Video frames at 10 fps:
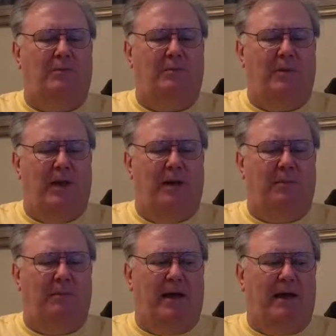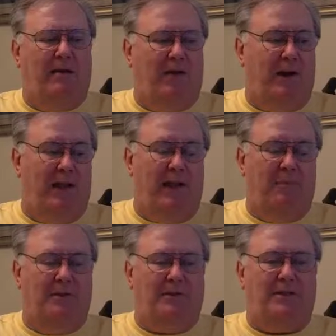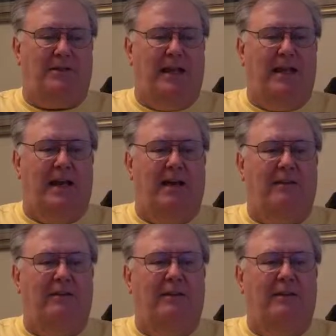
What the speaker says: help him out or help his estate out.